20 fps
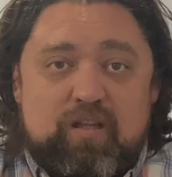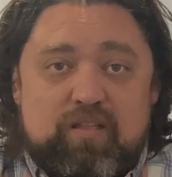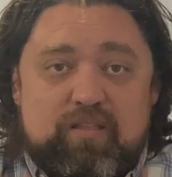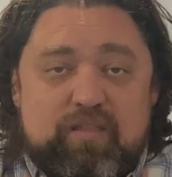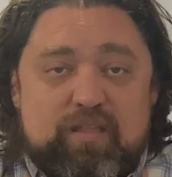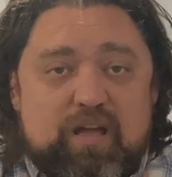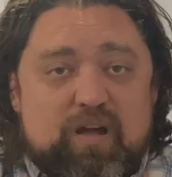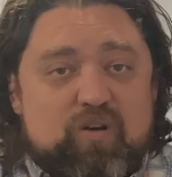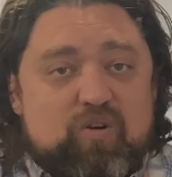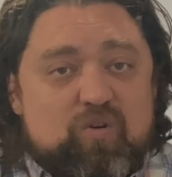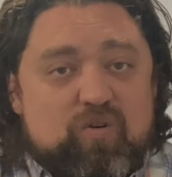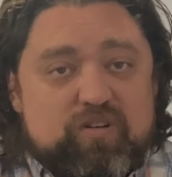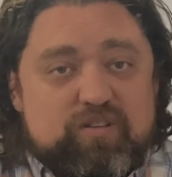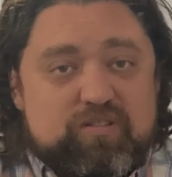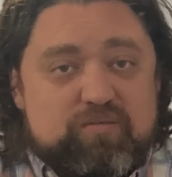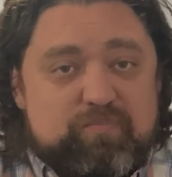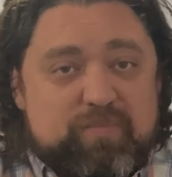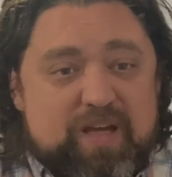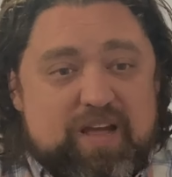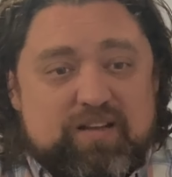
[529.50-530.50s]
Now, going
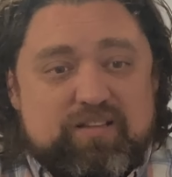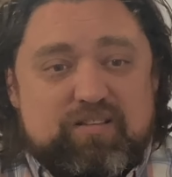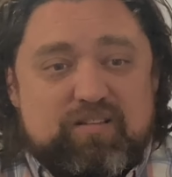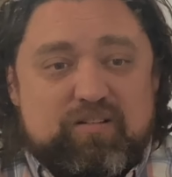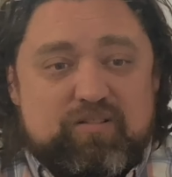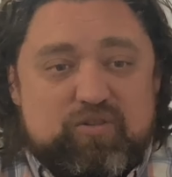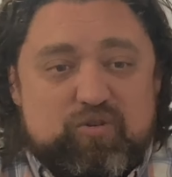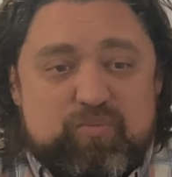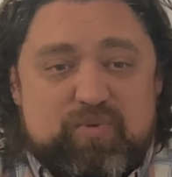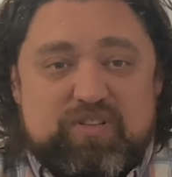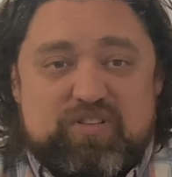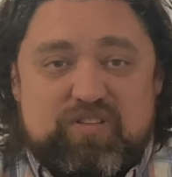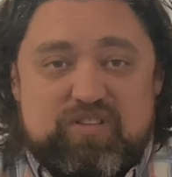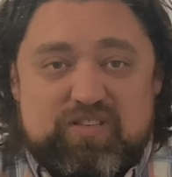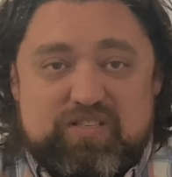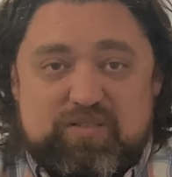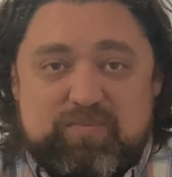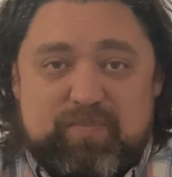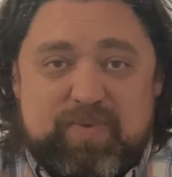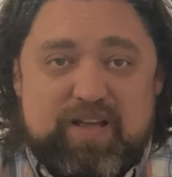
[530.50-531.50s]
back a little bit to
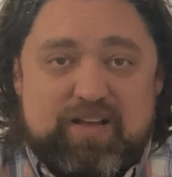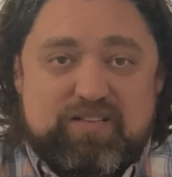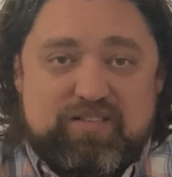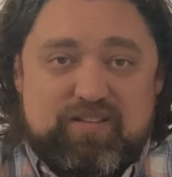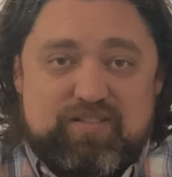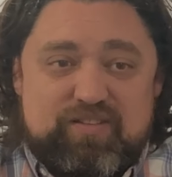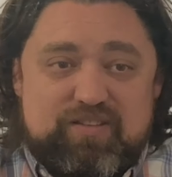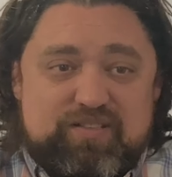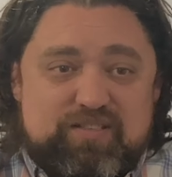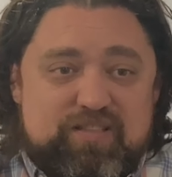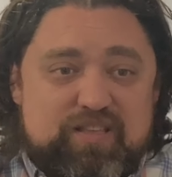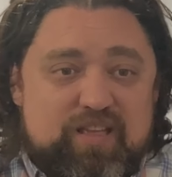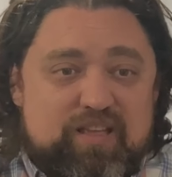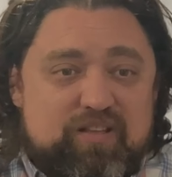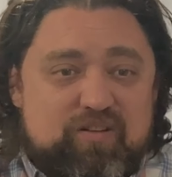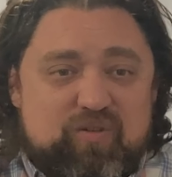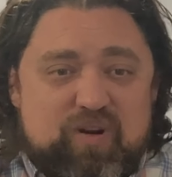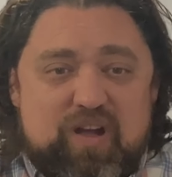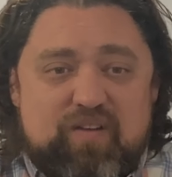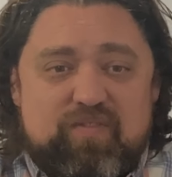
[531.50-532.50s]
the specs on this
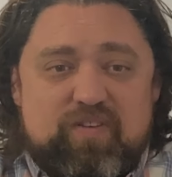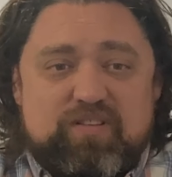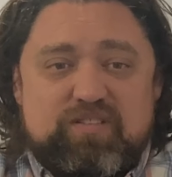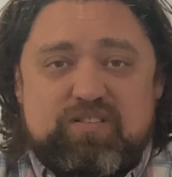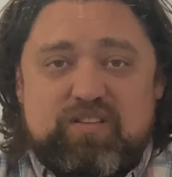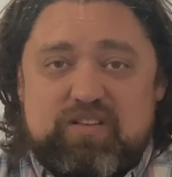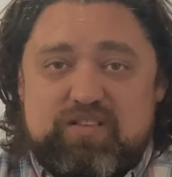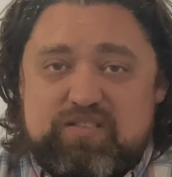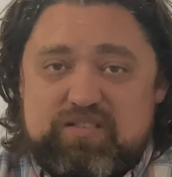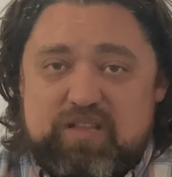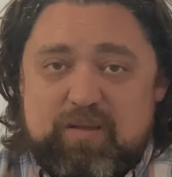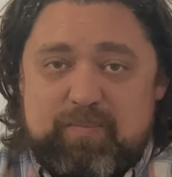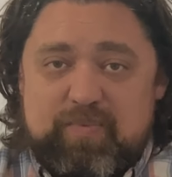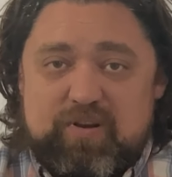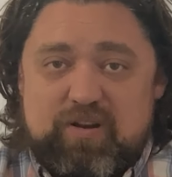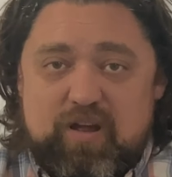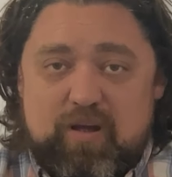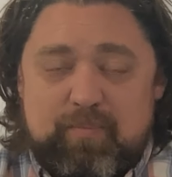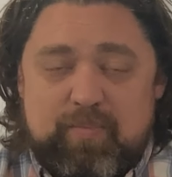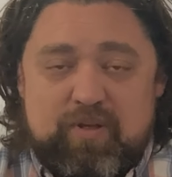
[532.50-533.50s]
thing, graphics does step
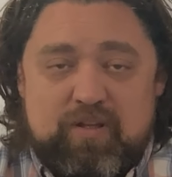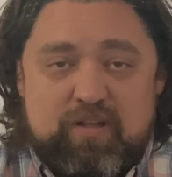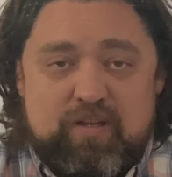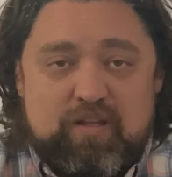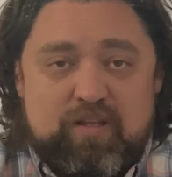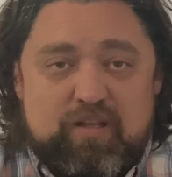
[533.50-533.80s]
it up.